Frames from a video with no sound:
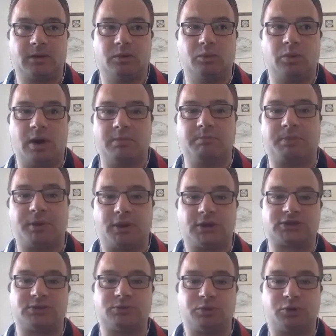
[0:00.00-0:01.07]
one
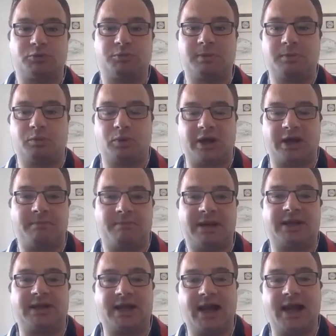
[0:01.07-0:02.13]
person will wear
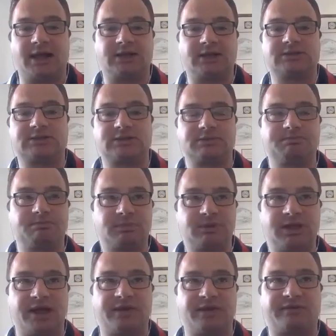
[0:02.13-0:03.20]
many hats.
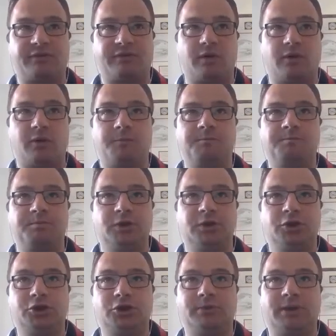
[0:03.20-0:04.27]
Therefore,
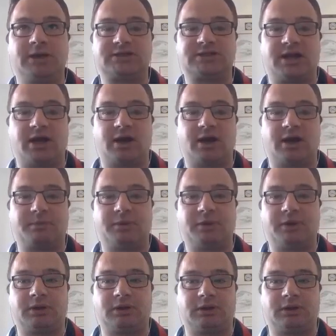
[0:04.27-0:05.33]
you may set up
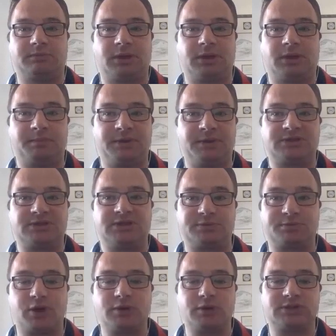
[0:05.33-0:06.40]
a business
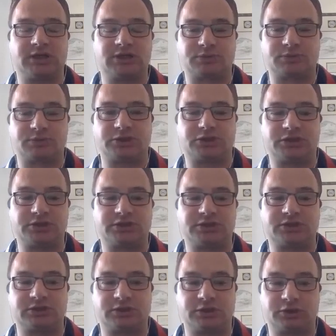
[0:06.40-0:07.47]
process, which is
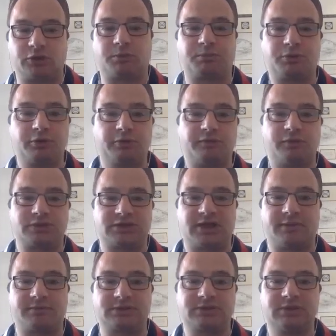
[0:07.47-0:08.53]
your approval
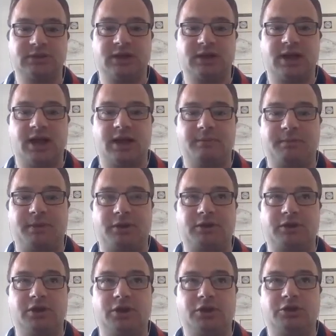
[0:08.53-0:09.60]
steps, but
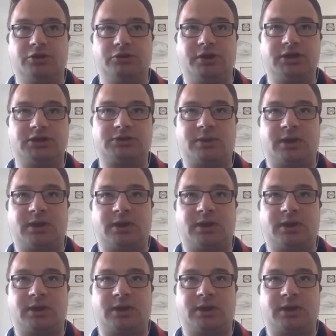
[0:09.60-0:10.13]
you need to